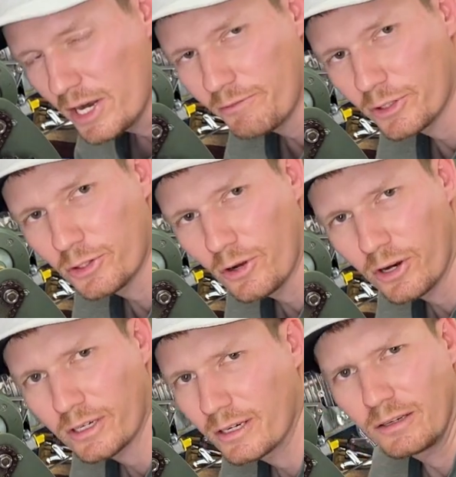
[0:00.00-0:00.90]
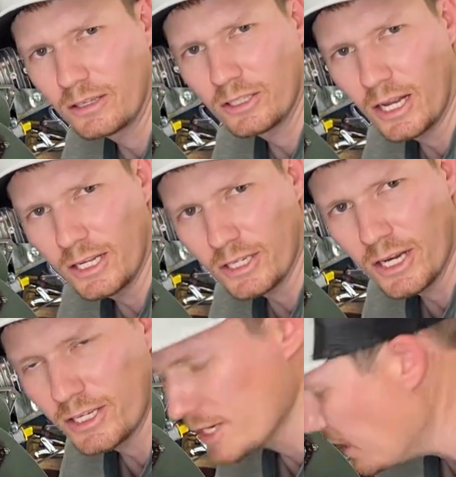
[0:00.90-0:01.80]
mean, if it's not, it's
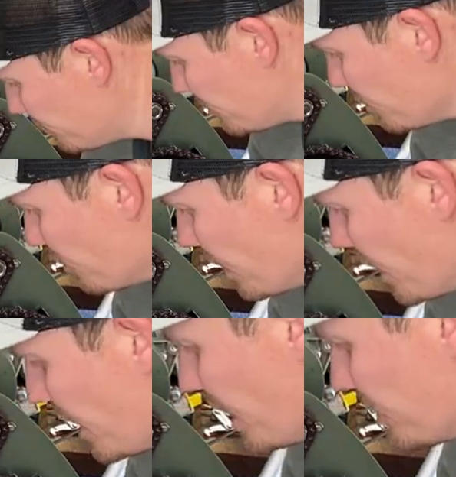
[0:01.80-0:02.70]
easy enough to